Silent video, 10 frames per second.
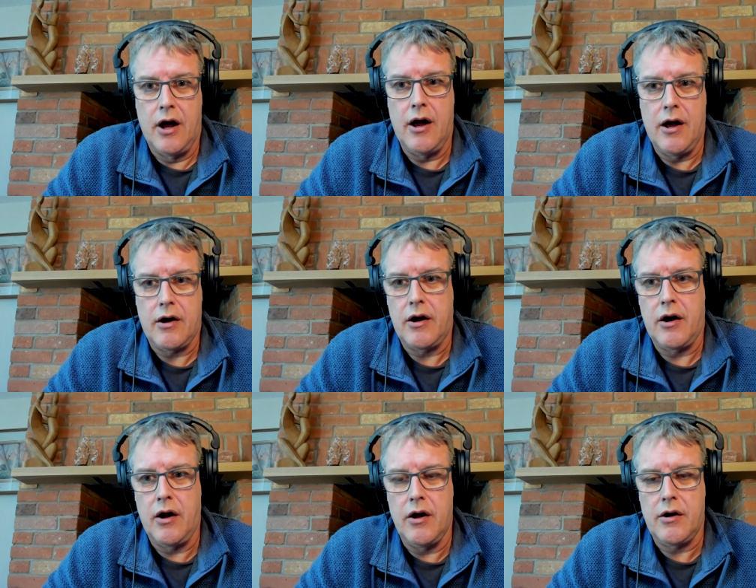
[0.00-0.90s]
uh,
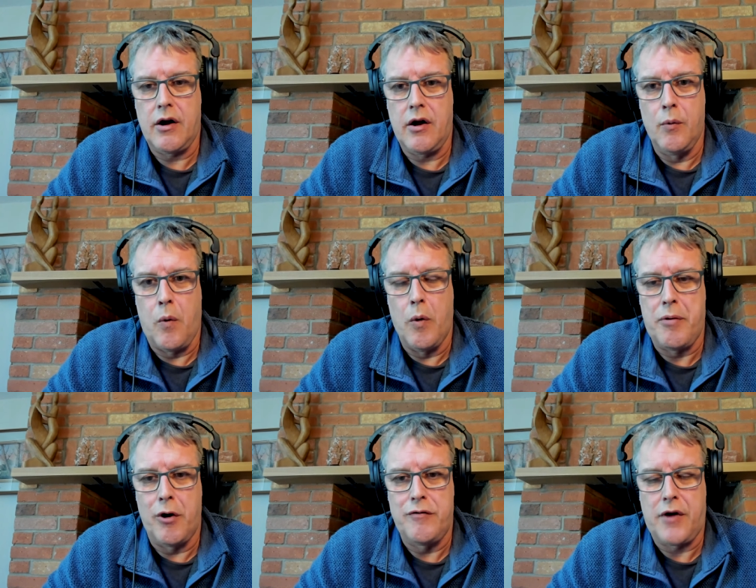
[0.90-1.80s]
mm. oh, nice.
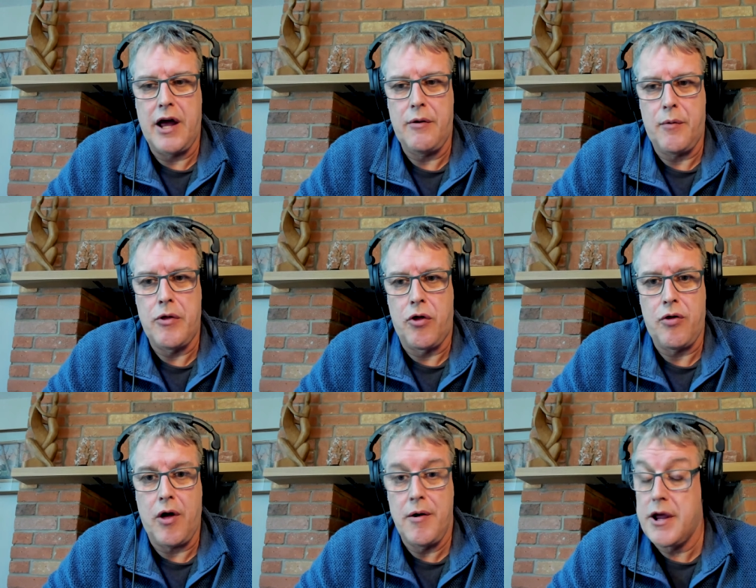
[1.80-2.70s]
waterproof gear, which
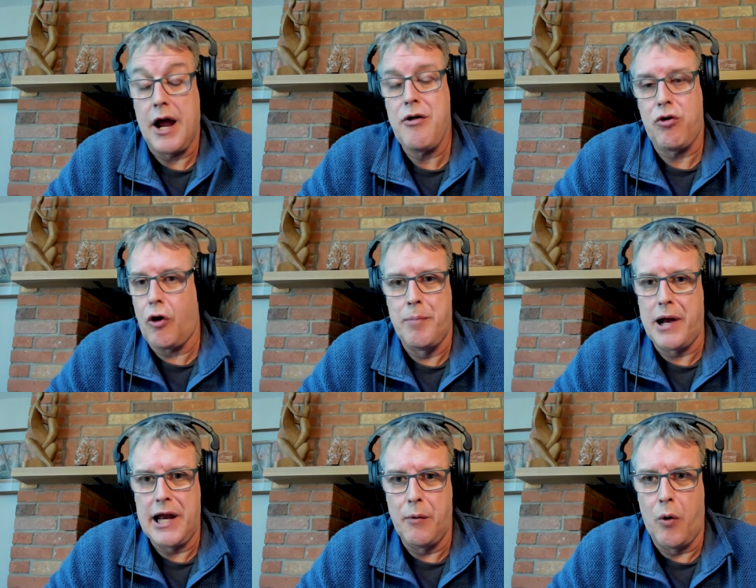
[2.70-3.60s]
is uh, you know it's not
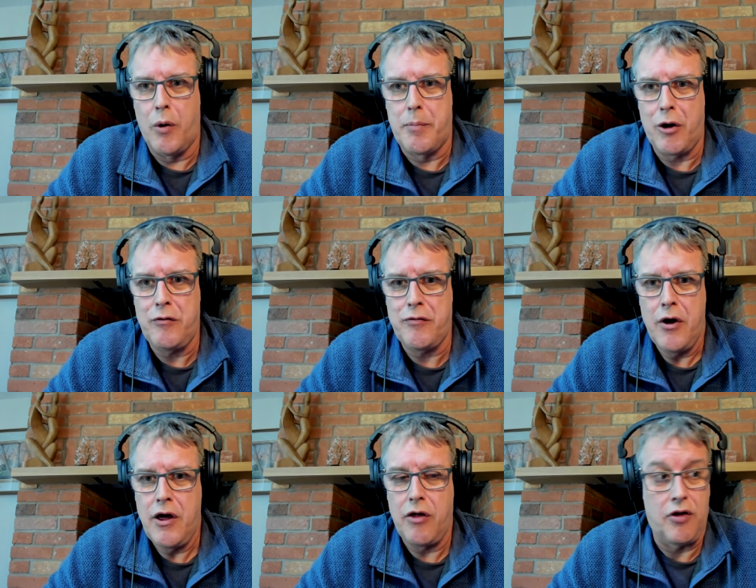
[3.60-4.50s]
completely waterproof.
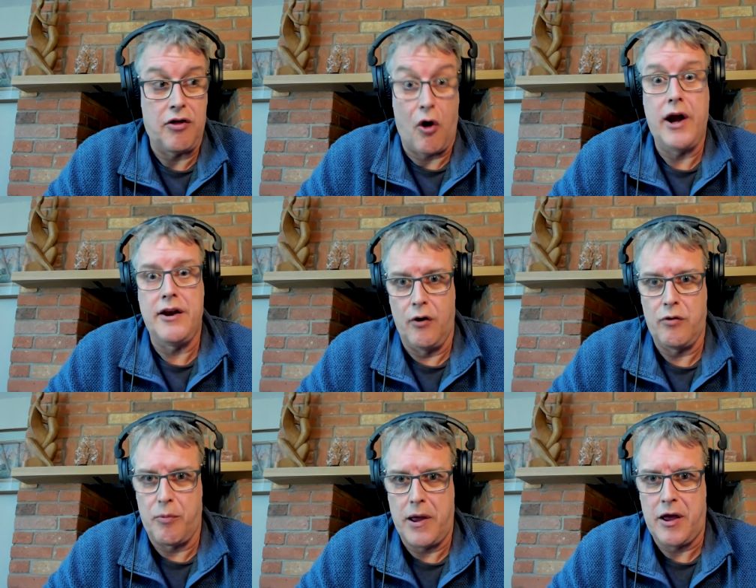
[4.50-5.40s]
It's designed
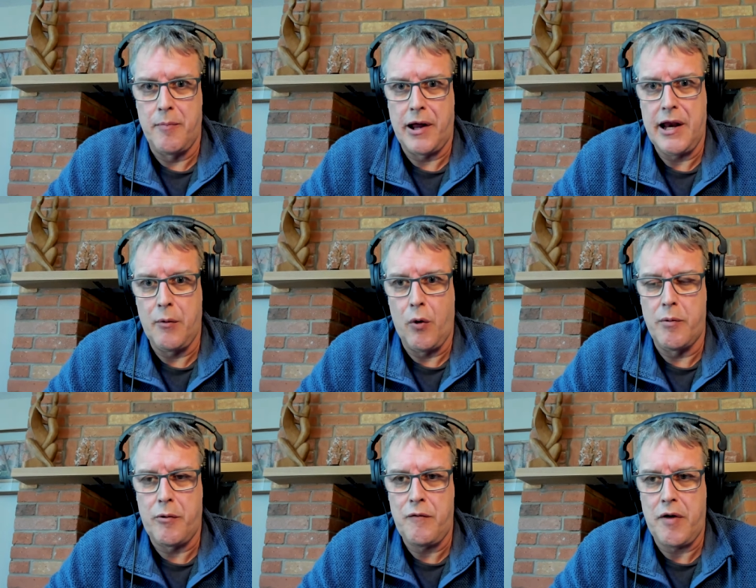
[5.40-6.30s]
not to be completely
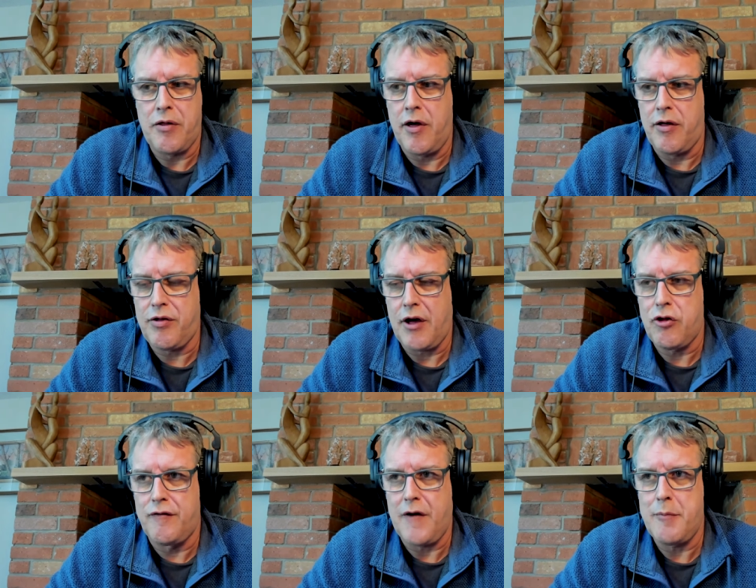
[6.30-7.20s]
waterproof. It's it's
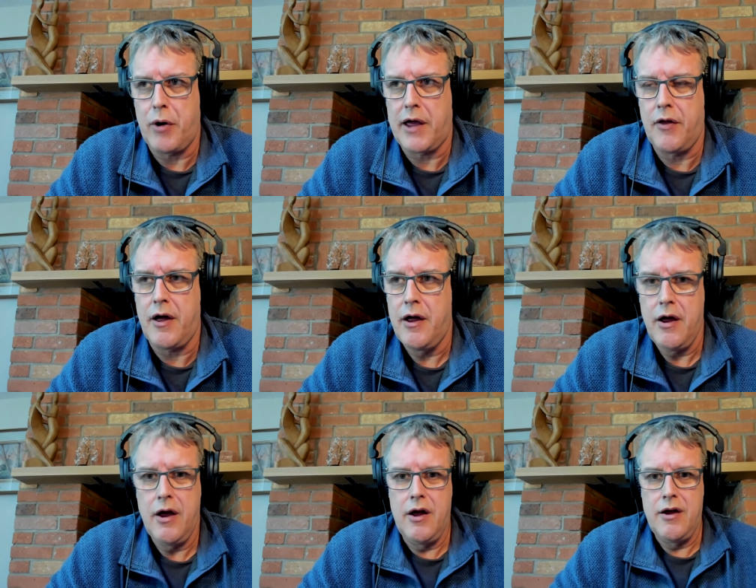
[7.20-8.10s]
such a fabric that
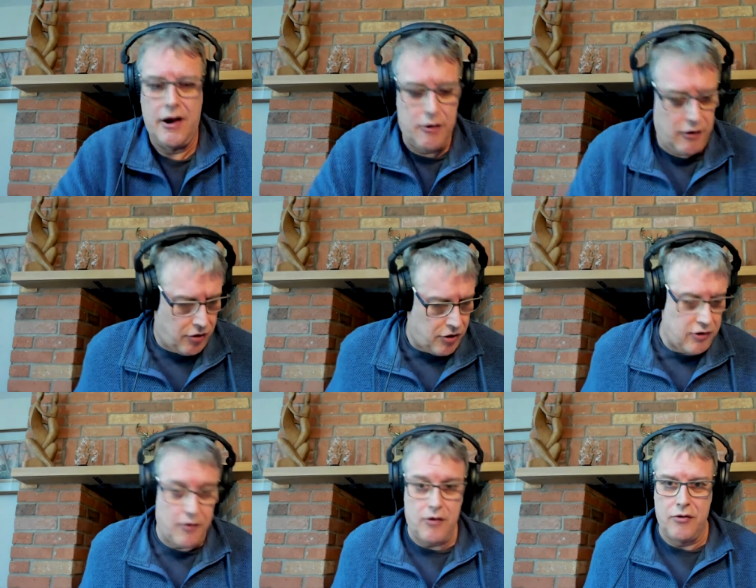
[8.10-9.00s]
you know you can
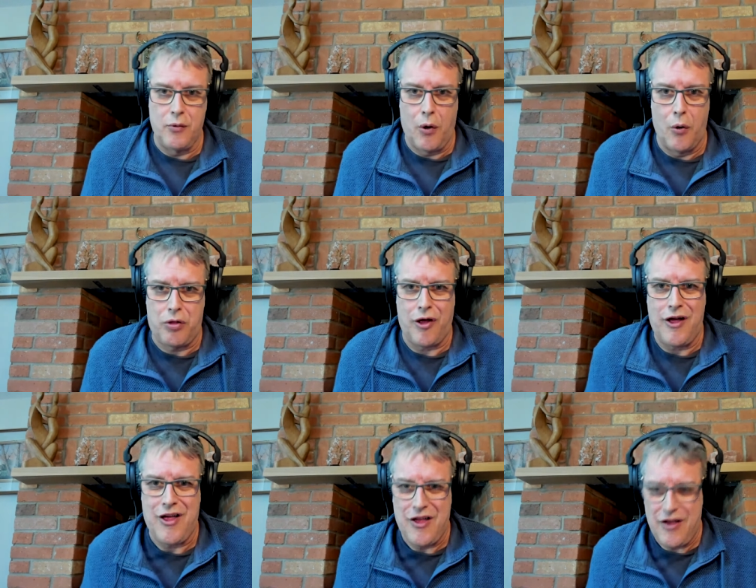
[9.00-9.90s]
see the the water